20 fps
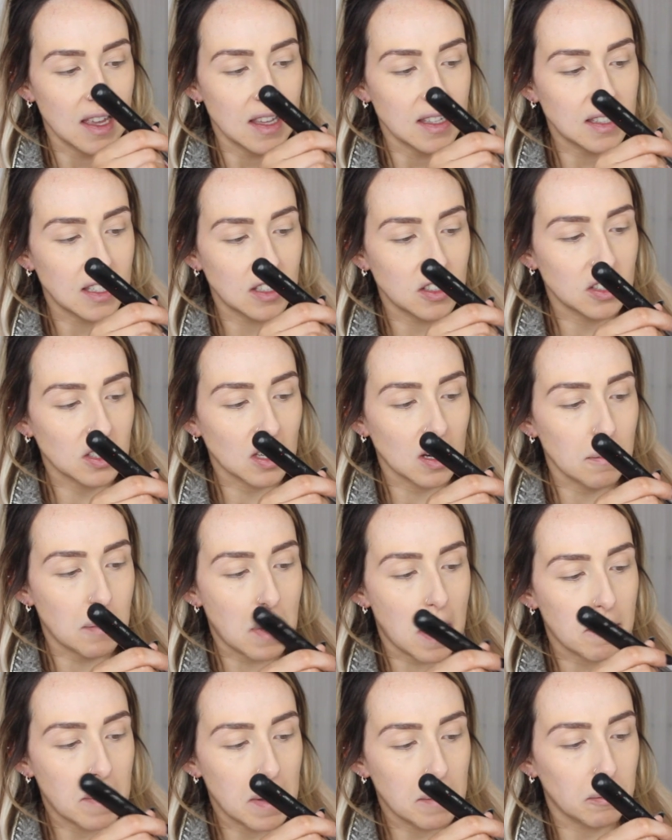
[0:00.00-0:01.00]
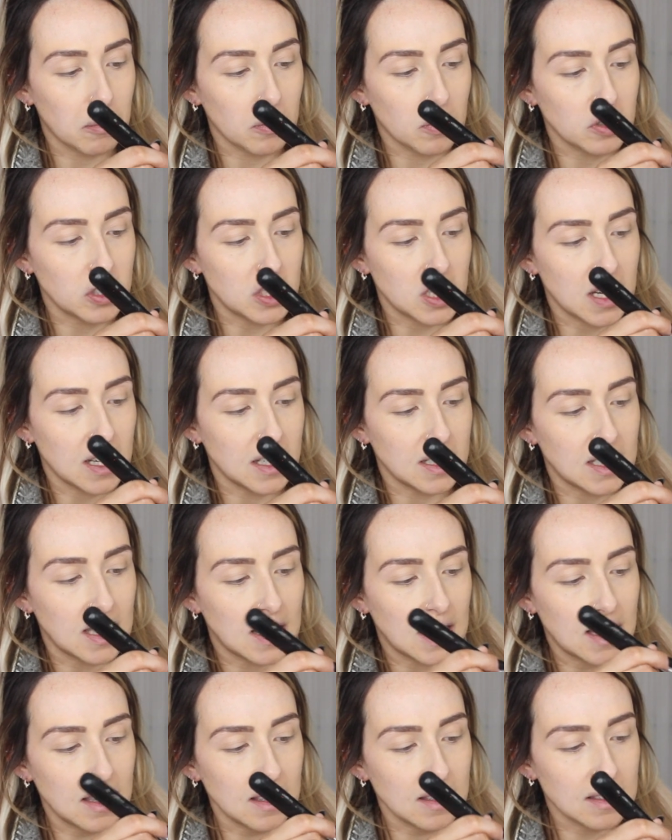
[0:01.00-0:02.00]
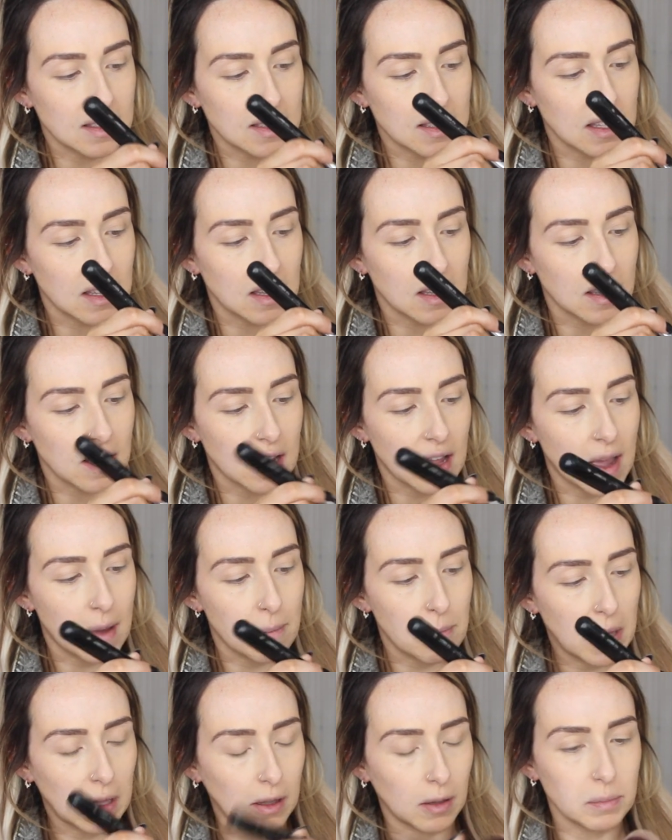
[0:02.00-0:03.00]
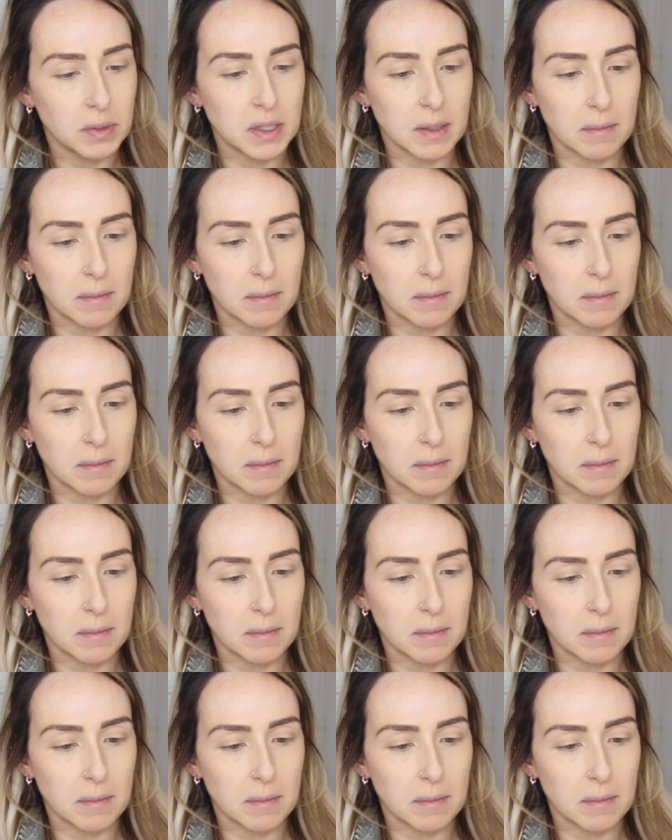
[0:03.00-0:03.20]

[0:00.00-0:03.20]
So I'm just going to pop my brush into this and pick up